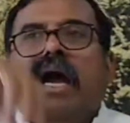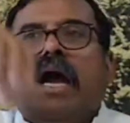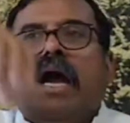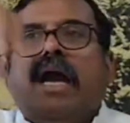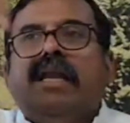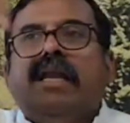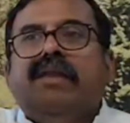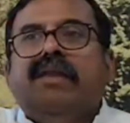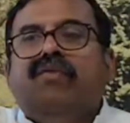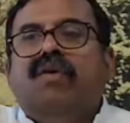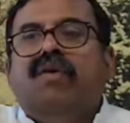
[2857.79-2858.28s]

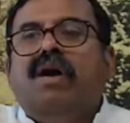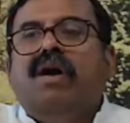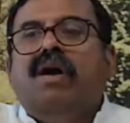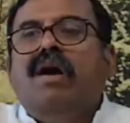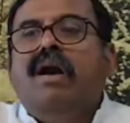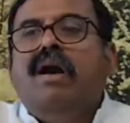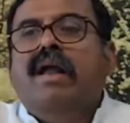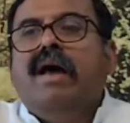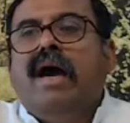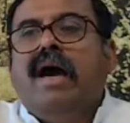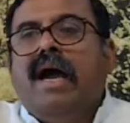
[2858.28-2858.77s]
and the
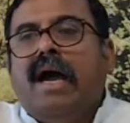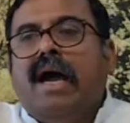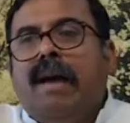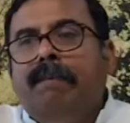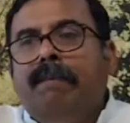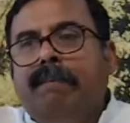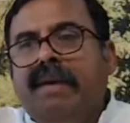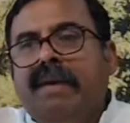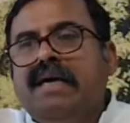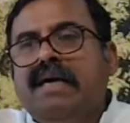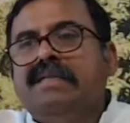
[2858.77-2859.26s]
world
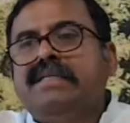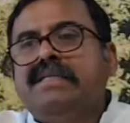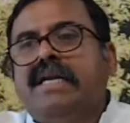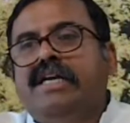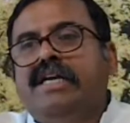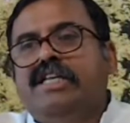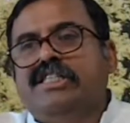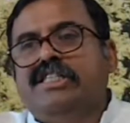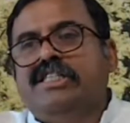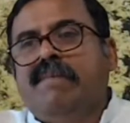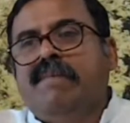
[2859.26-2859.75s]
appears
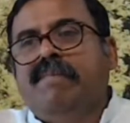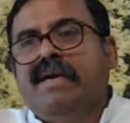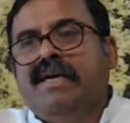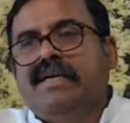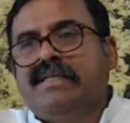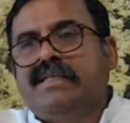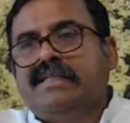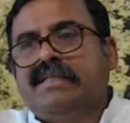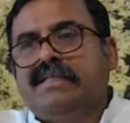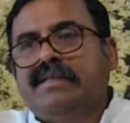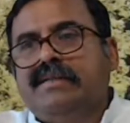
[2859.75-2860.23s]
and
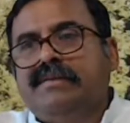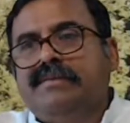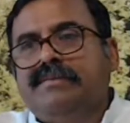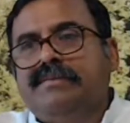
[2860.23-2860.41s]
disappears.